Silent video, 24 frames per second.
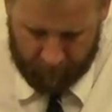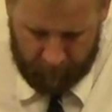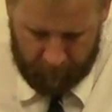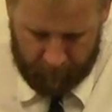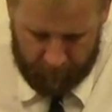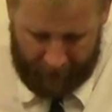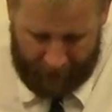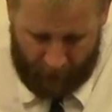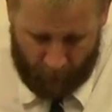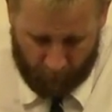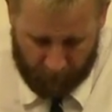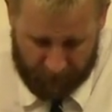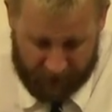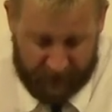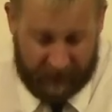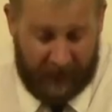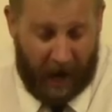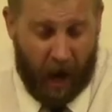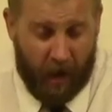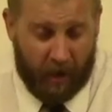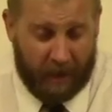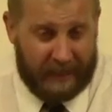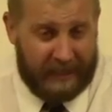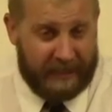Now we're
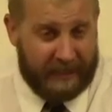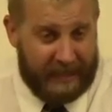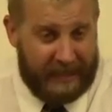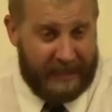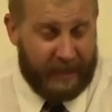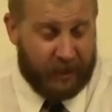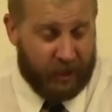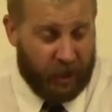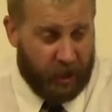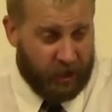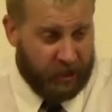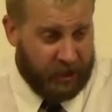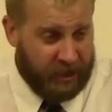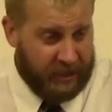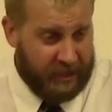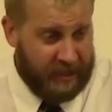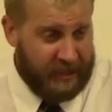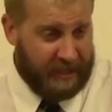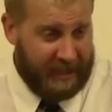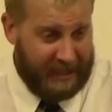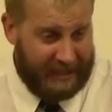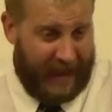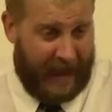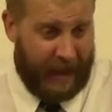starting to see churches
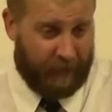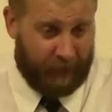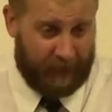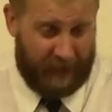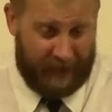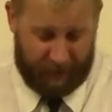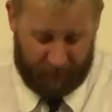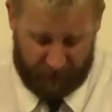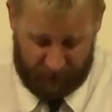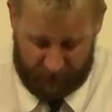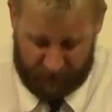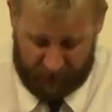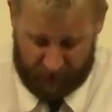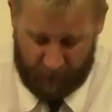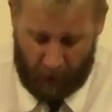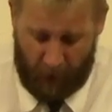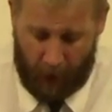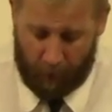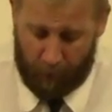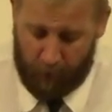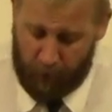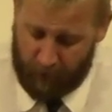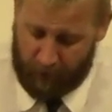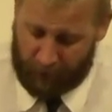these days. I believe there's a
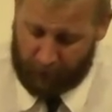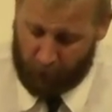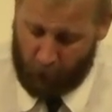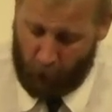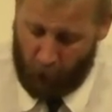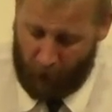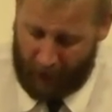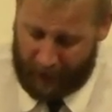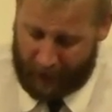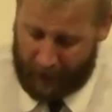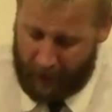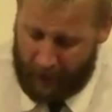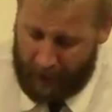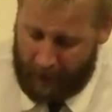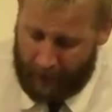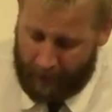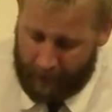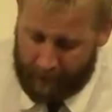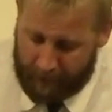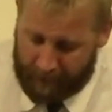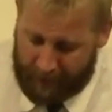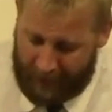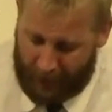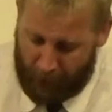small movement growing
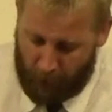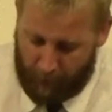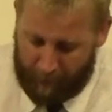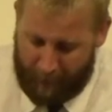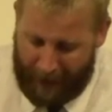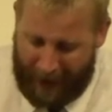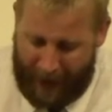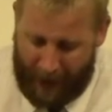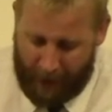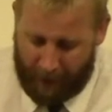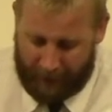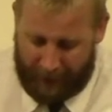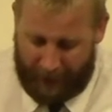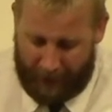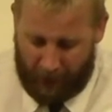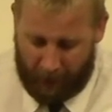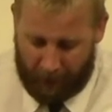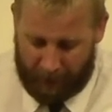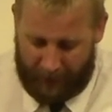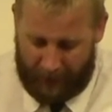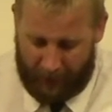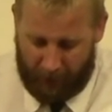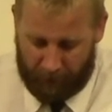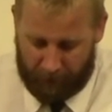that are, pop, that
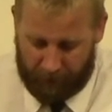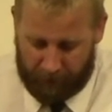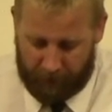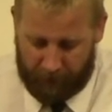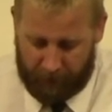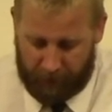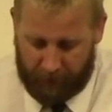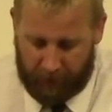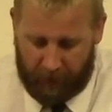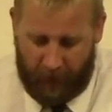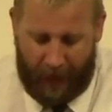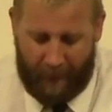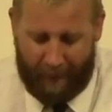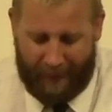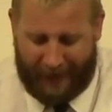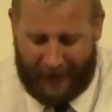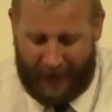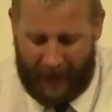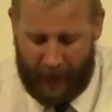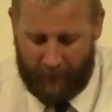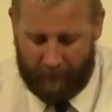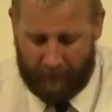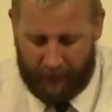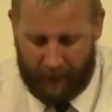are, that are coming
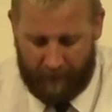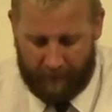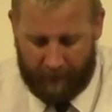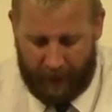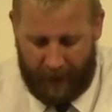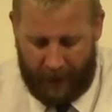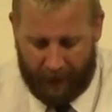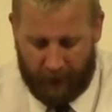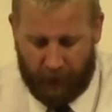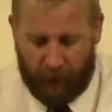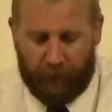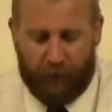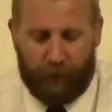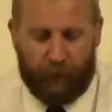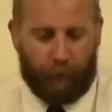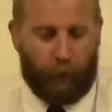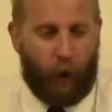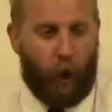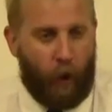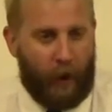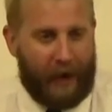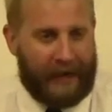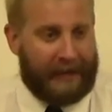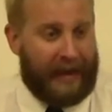up and they're
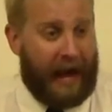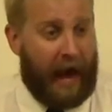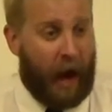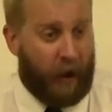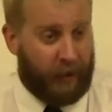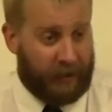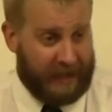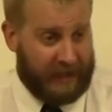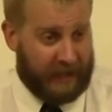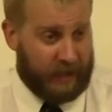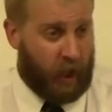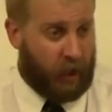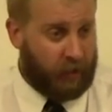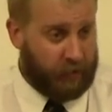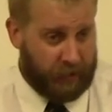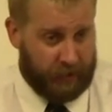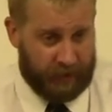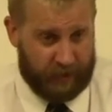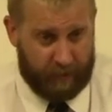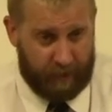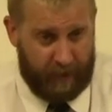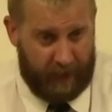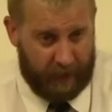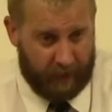throwing down these
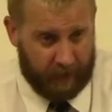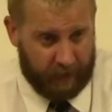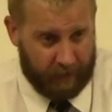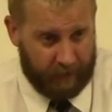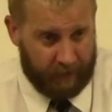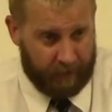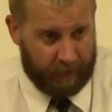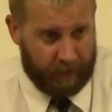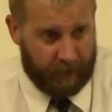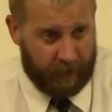altars of Baal.